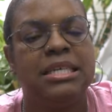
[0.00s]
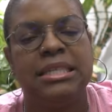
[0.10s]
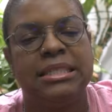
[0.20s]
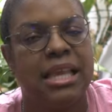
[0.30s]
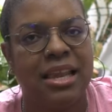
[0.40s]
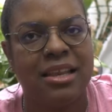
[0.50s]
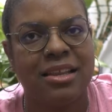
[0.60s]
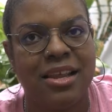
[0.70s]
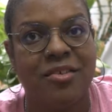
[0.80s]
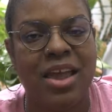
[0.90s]
he's
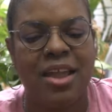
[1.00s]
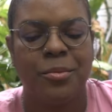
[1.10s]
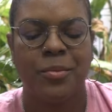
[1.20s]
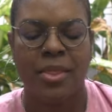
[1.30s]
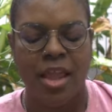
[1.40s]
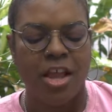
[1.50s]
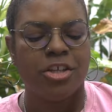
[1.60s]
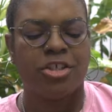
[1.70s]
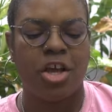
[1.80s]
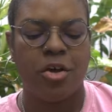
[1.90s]
seen, okay?
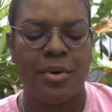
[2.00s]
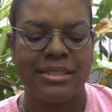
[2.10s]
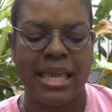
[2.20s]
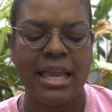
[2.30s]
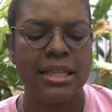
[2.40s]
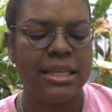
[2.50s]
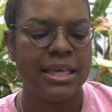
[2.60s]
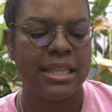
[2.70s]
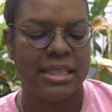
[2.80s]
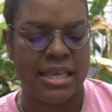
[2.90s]
So take a
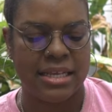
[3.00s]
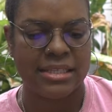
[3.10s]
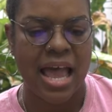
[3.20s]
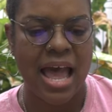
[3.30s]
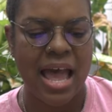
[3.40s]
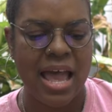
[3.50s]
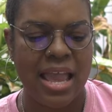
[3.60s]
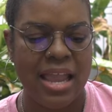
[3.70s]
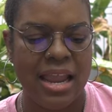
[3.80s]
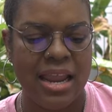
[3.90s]
look at this.
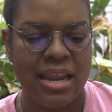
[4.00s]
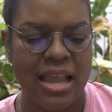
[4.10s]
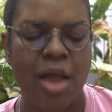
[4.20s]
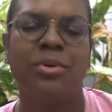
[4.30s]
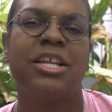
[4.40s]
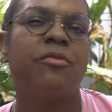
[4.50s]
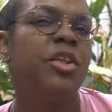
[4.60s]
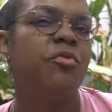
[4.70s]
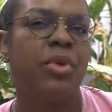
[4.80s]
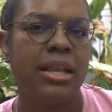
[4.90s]
I, I would
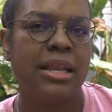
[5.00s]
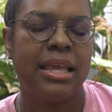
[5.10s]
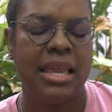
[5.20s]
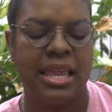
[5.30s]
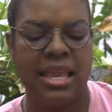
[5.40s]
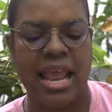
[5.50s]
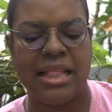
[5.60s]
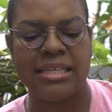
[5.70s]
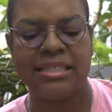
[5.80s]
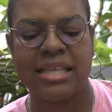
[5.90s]
definitely read it again
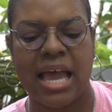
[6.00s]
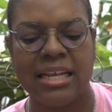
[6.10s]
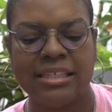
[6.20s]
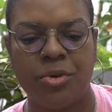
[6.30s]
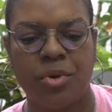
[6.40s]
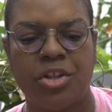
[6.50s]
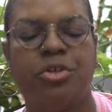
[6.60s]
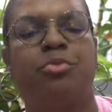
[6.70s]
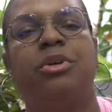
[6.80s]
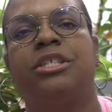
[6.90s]
and this is honestly one of
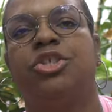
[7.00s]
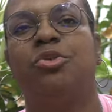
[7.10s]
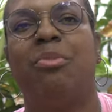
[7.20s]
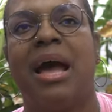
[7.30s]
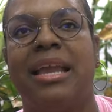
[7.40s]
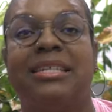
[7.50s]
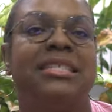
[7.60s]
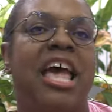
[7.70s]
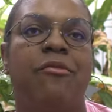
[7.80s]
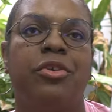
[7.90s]
those books that you buy and
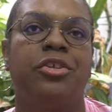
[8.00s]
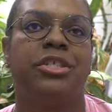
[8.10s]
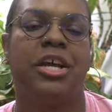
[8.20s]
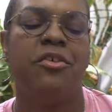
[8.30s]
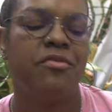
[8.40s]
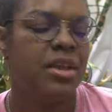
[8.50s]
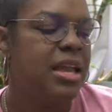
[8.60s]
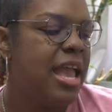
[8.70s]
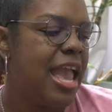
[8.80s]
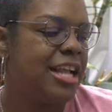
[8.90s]
just have on your shelf.
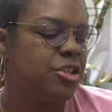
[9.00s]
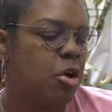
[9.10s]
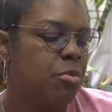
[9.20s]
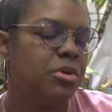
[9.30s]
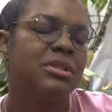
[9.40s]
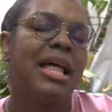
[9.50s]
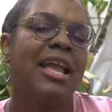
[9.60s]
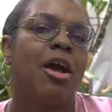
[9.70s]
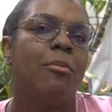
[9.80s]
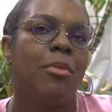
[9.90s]
It's almost
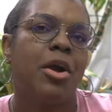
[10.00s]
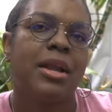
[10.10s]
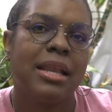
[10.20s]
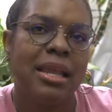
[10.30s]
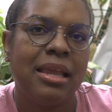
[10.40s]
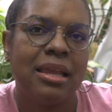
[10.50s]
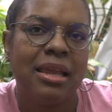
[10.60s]
like a marketing